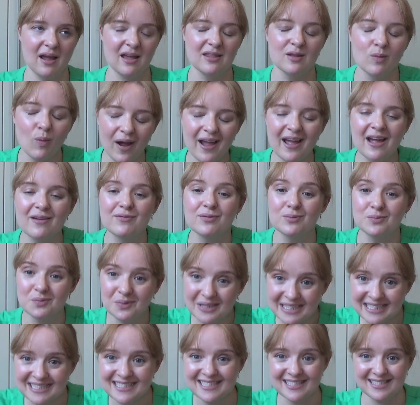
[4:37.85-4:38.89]
in the Whitehaven
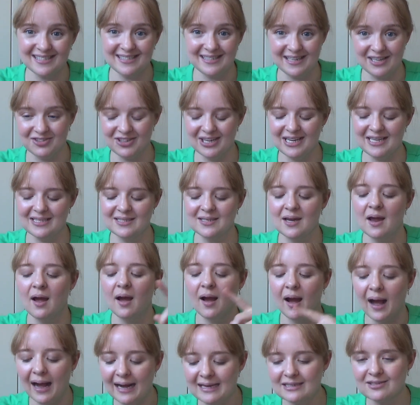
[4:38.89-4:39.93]
witches series
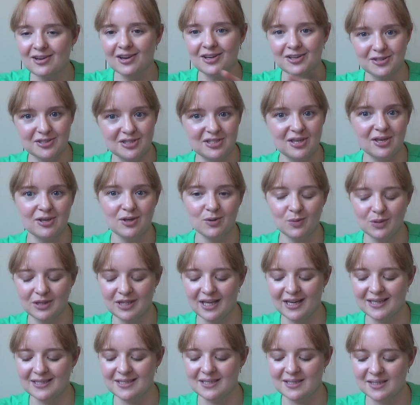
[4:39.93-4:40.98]
as I continue with the
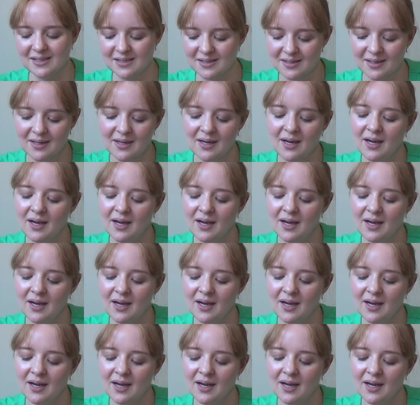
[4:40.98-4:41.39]
hunters.